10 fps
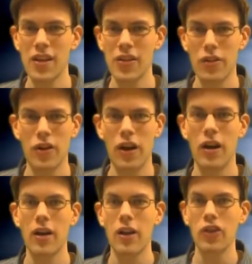other, or
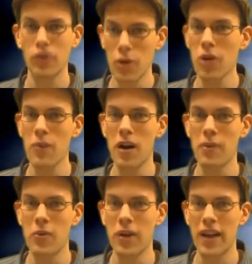a smoke bomb
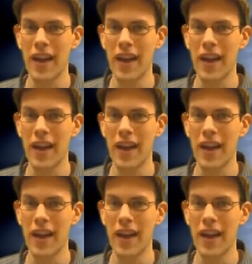in one